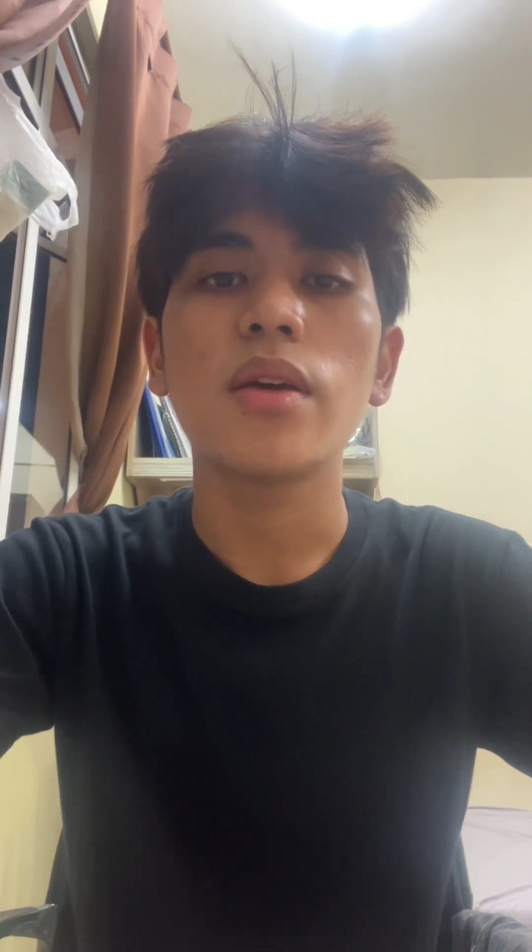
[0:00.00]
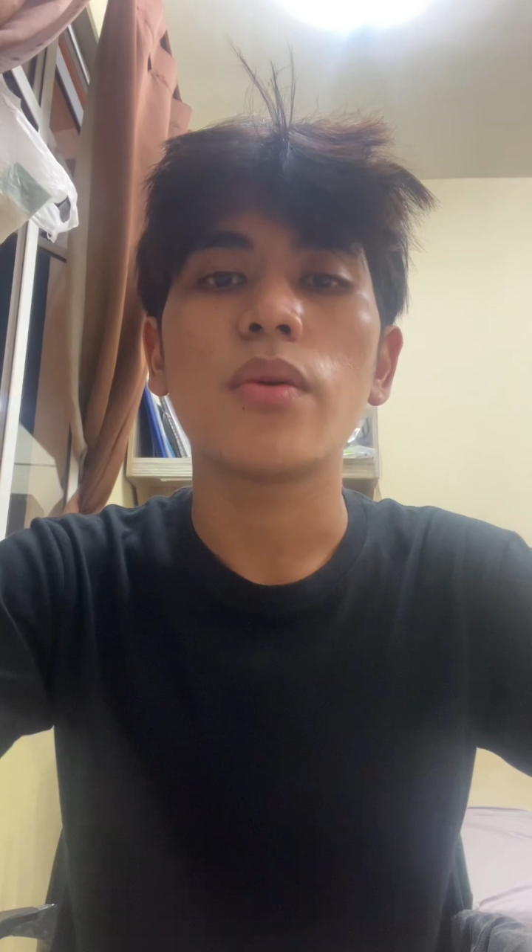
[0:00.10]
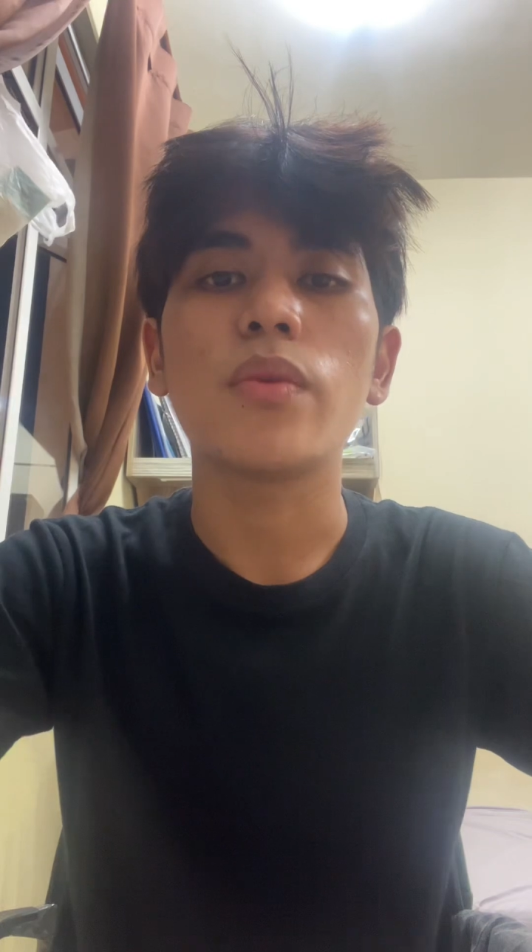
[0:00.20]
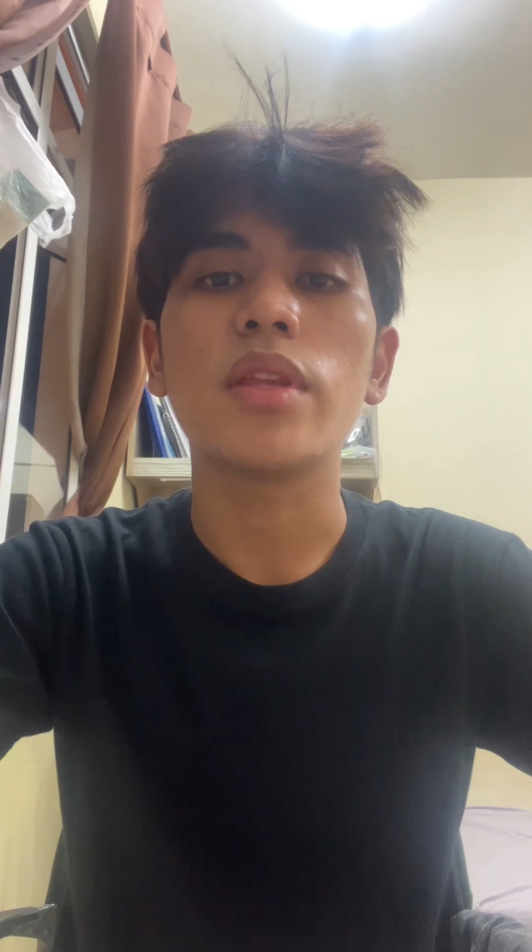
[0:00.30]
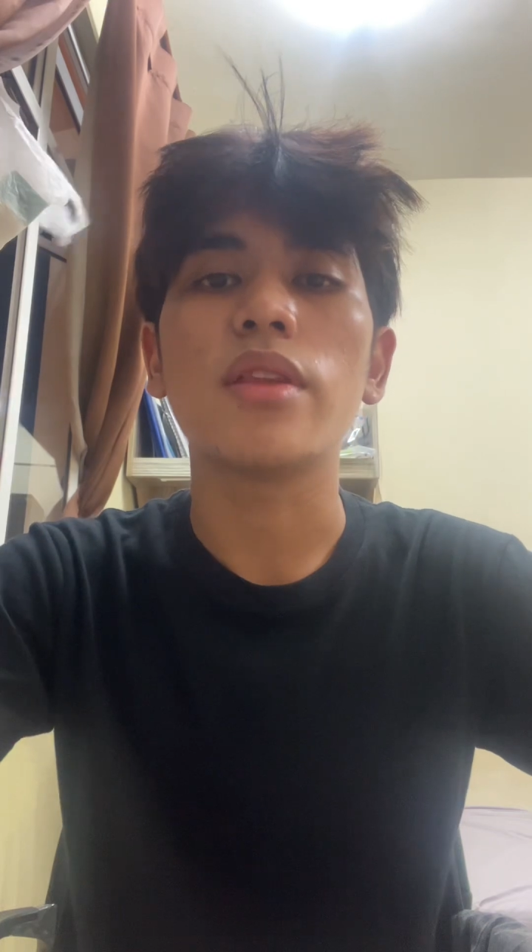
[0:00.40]

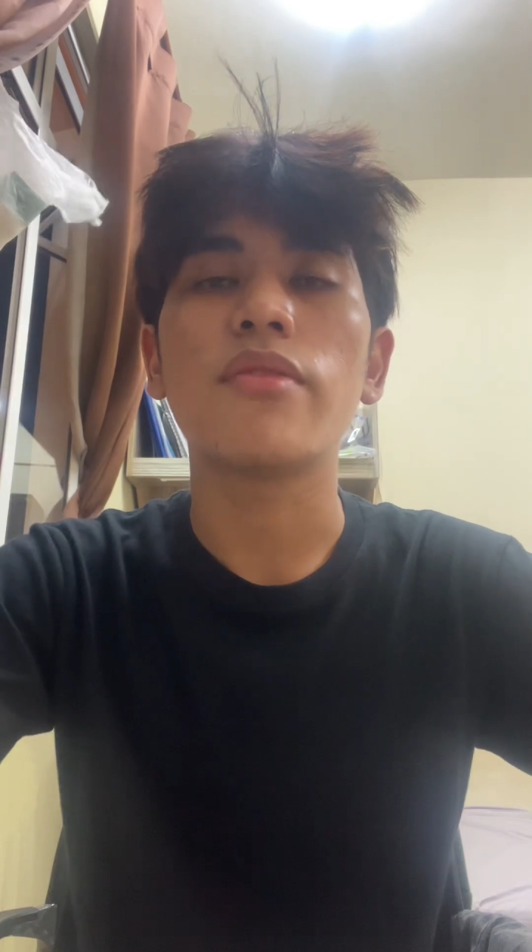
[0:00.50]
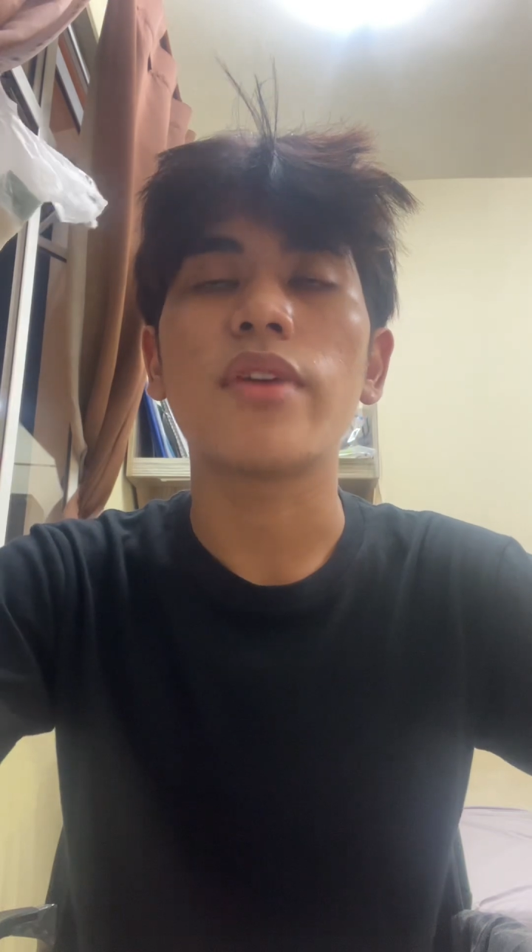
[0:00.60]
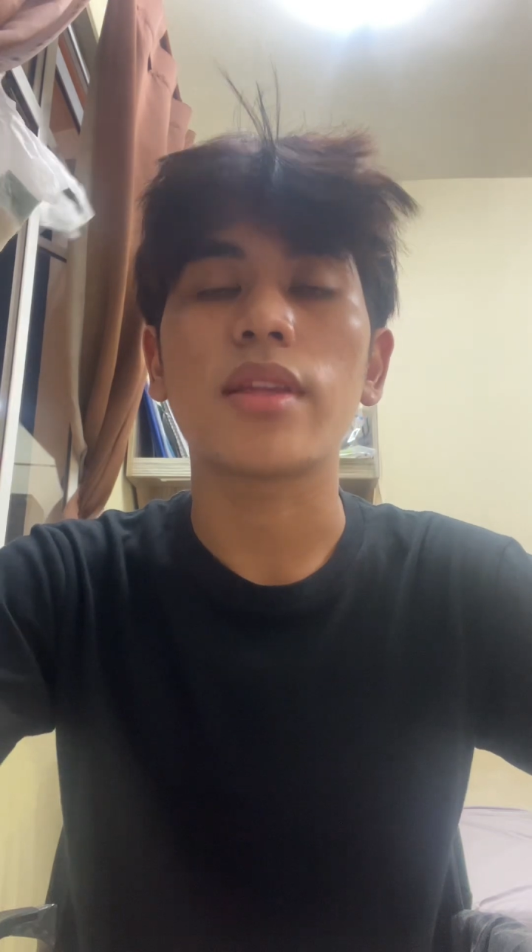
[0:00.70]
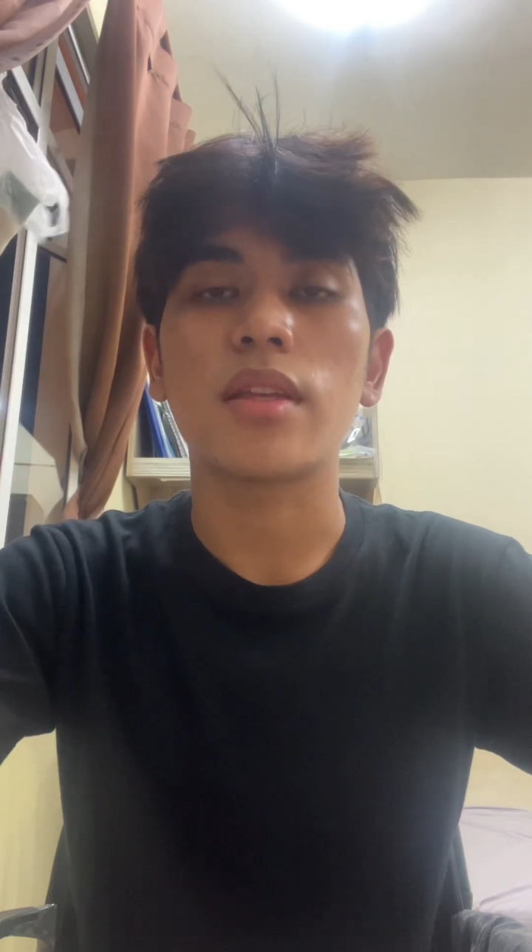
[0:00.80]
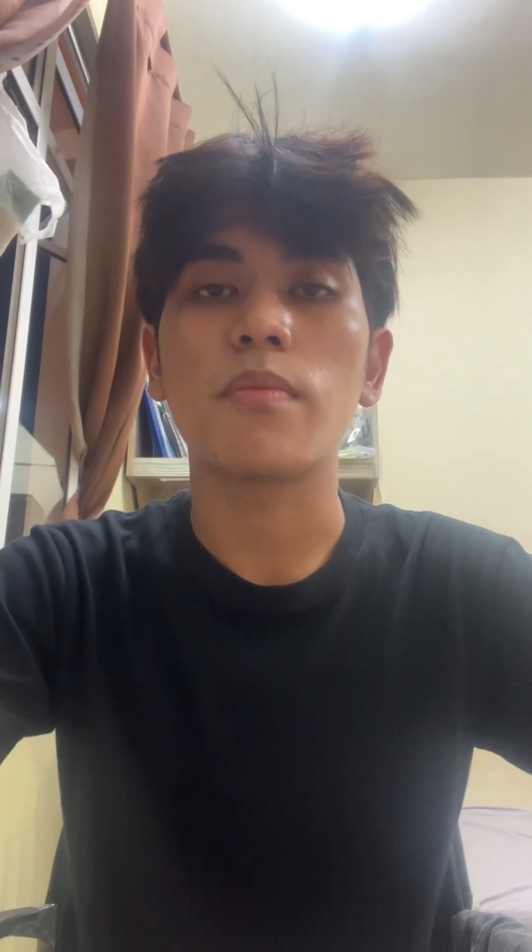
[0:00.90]
within the
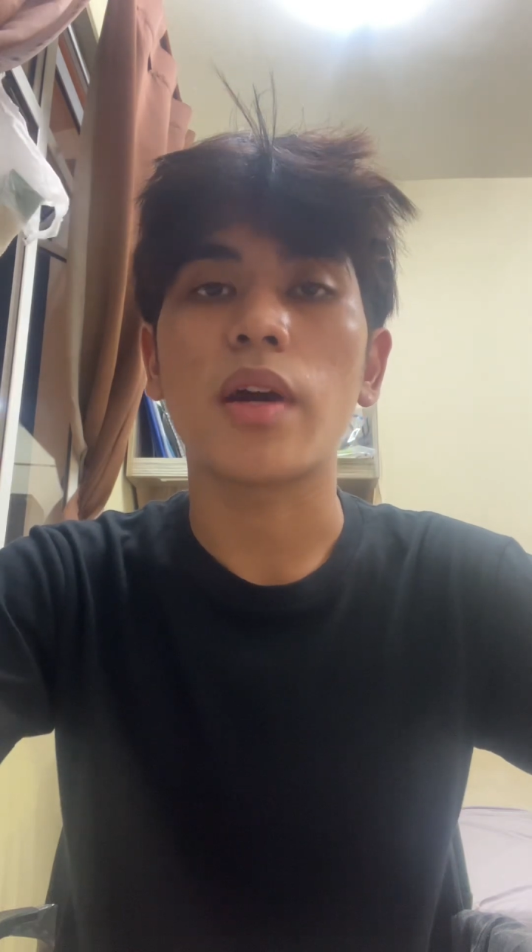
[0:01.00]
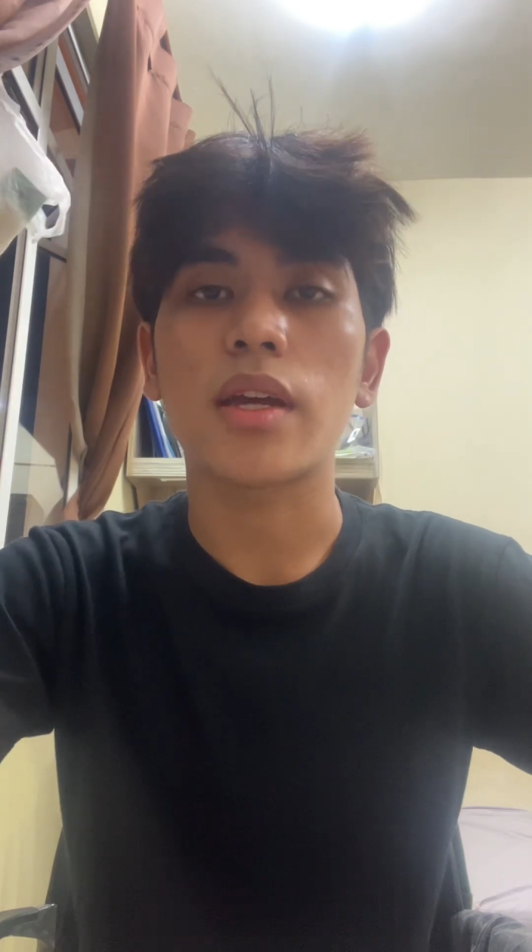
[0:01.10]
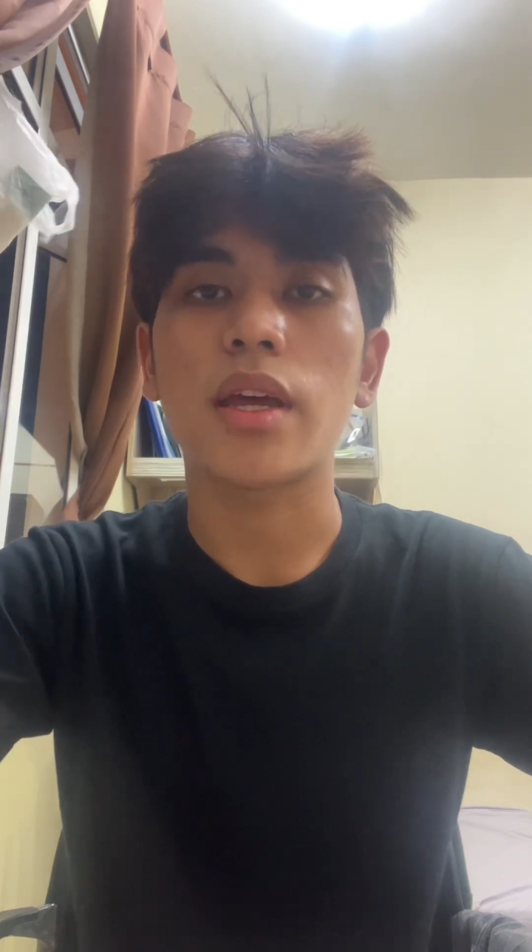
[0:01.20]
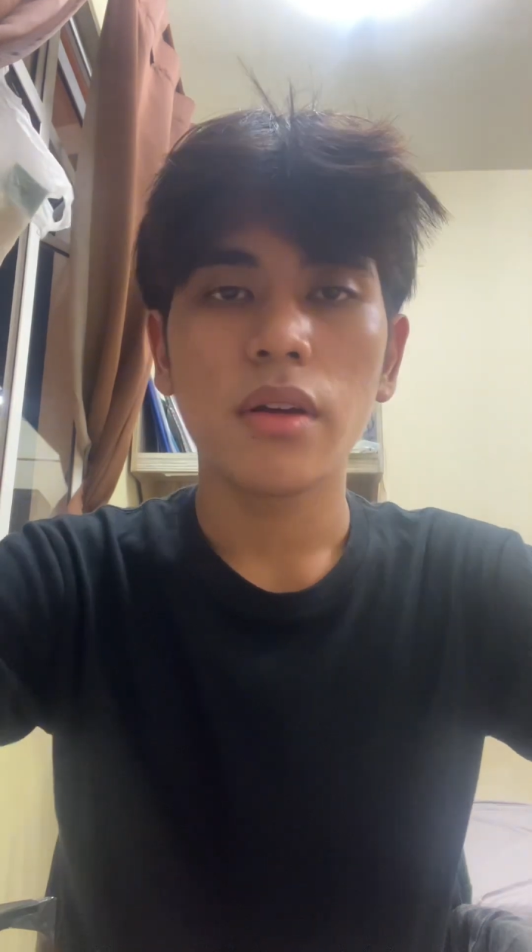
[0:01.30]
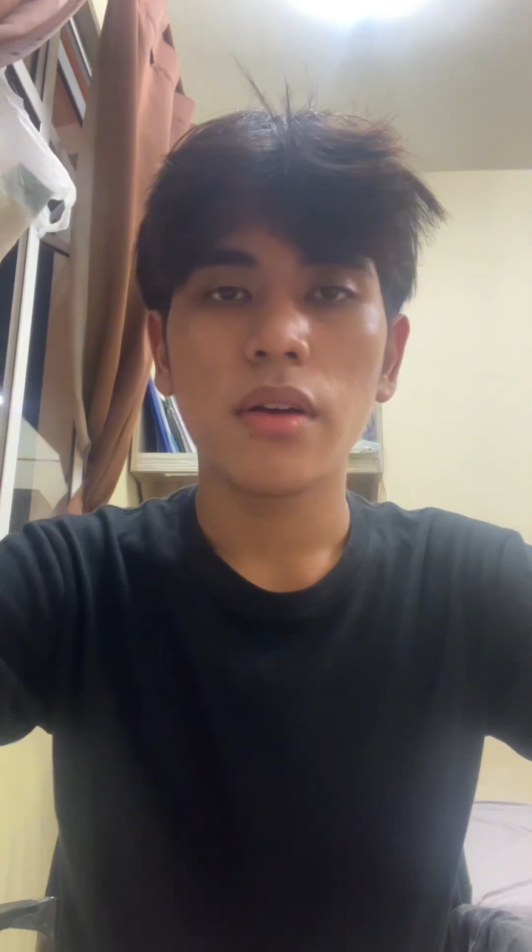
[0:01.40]
factor market.